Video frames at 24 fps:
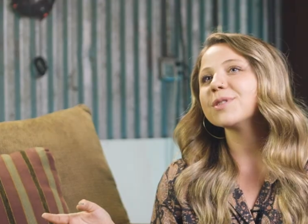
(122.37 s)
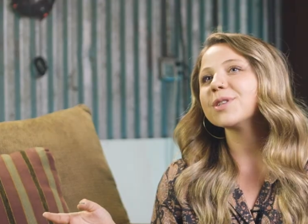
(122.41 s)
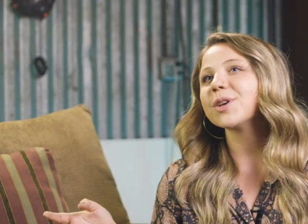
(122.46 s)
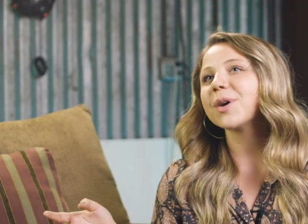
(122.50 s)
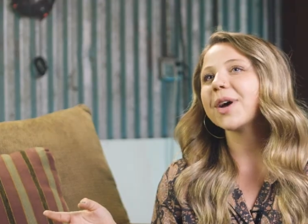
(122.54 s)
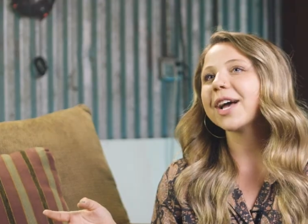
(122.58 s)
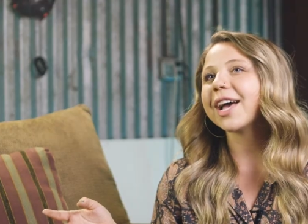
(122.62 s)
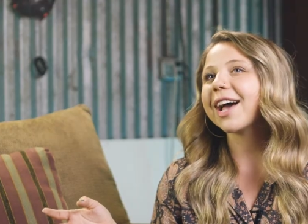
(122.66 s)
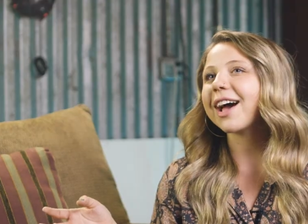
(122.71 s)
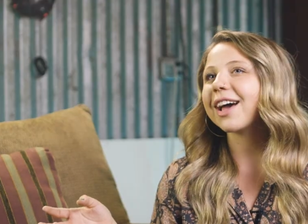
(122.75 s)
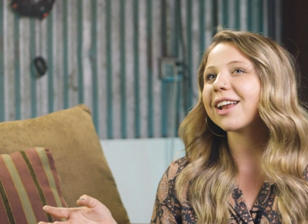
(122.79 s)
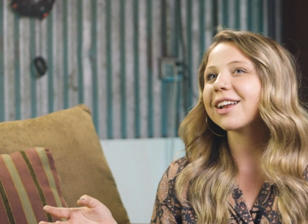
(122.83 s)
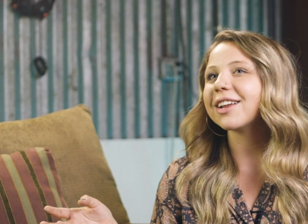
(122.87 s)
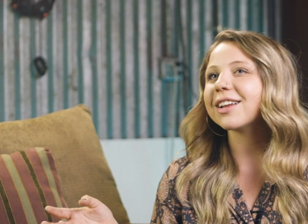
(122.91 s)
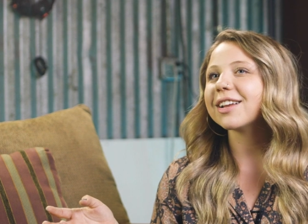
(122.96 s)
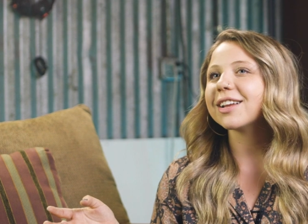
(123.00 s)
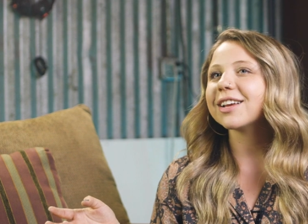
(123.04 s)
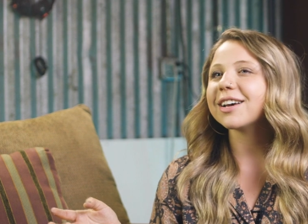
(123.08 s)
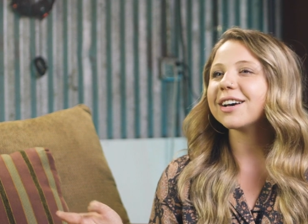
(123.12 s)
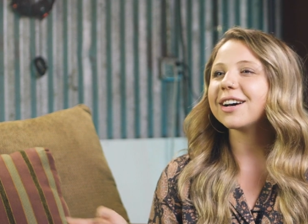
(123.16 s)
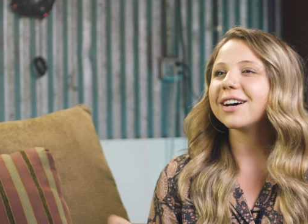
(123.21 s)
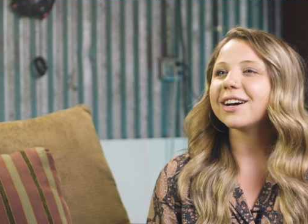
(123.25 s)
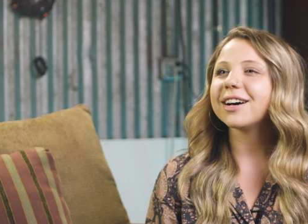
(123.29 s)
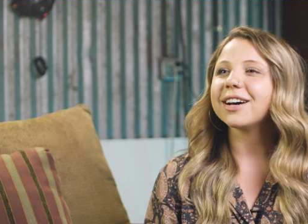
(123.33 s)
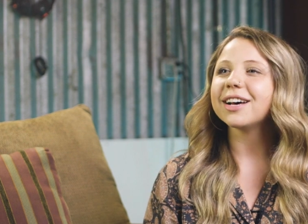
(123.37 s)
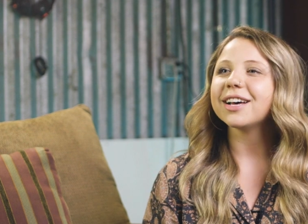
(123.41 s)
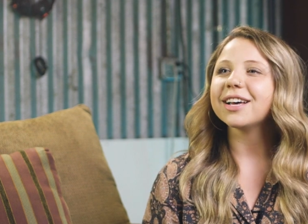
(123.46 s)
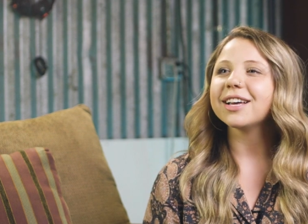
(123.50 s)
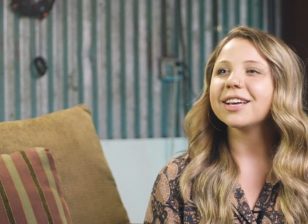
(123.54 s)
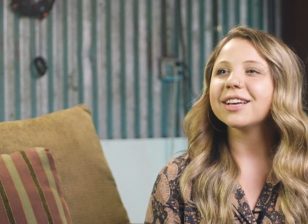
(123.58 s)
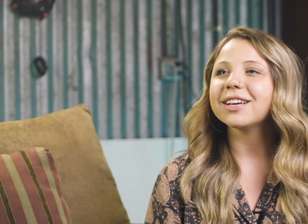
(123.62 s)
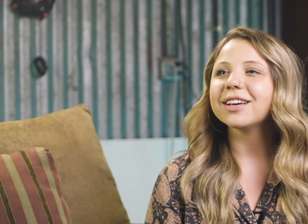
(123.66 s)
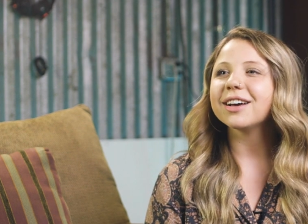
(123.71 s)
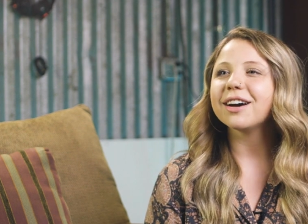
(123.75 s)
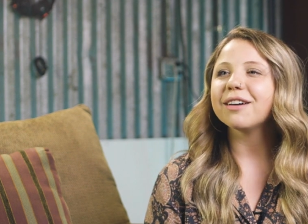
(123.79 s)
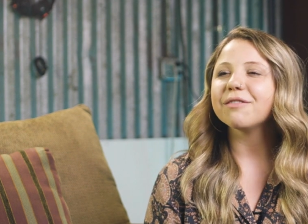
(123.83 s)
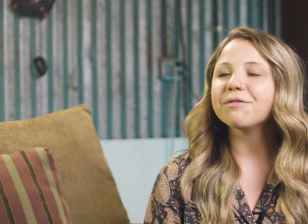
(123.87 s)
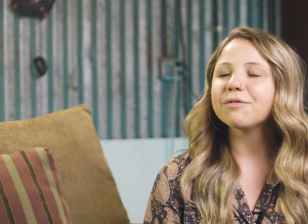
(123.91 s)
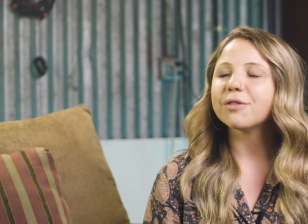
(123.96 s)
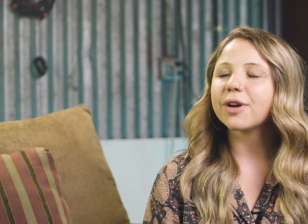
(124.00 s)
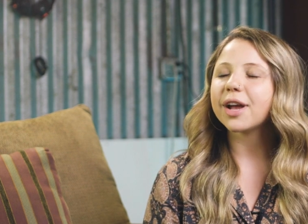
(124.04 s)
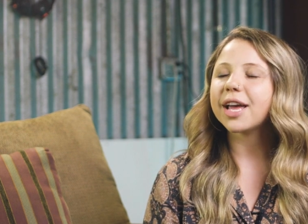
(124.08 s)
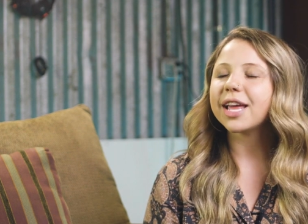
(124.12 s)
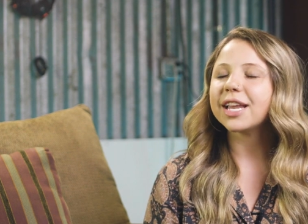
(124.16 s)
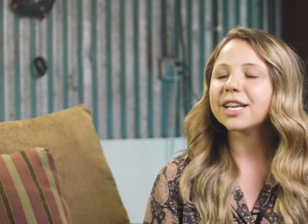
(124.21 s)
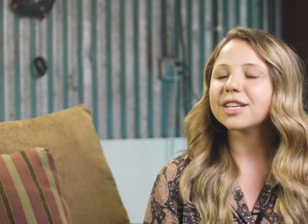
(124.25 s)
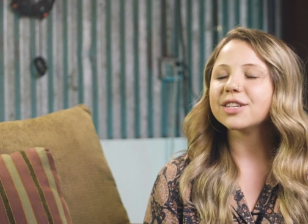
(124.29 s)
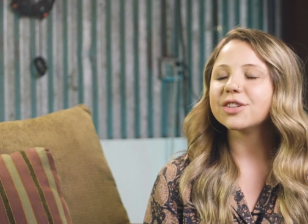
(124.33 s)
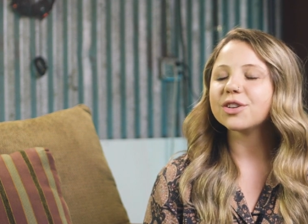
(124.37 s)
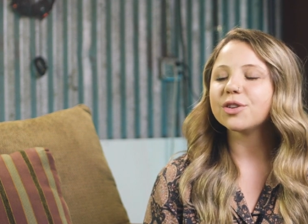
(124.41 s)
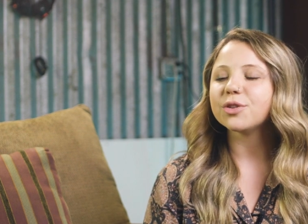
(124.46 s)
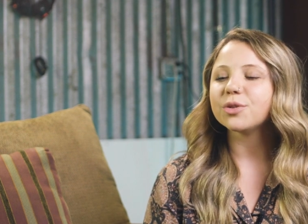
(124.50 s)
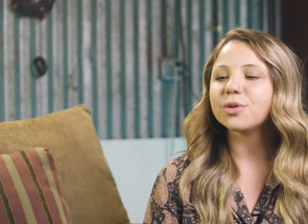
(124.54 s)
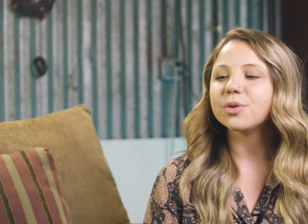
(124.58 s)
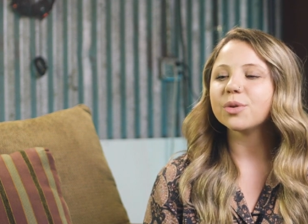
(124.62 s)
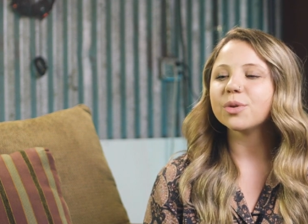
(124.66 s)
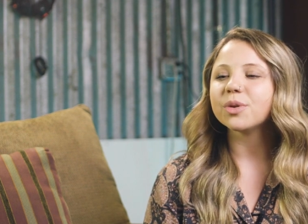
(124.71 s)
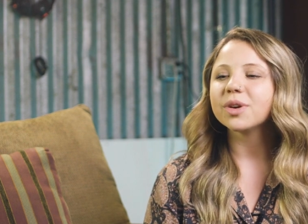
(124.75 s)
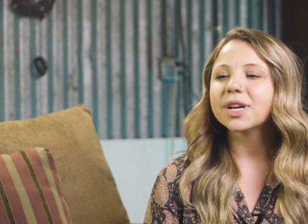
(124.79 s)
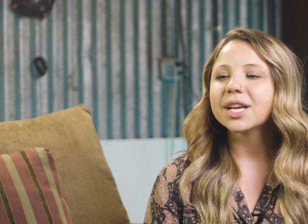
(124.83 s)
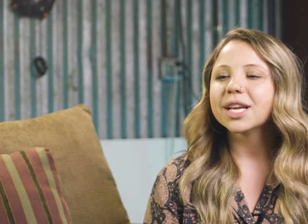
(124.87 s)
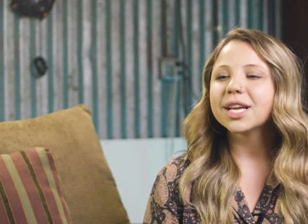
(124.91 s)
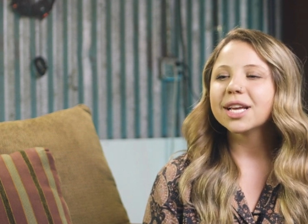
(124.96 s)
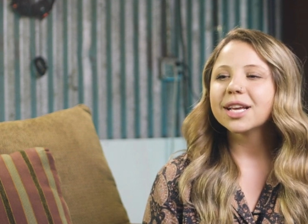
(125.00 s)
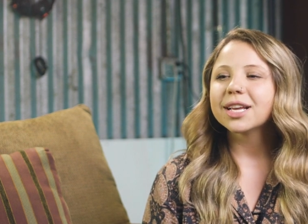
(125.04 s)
So I had a friend who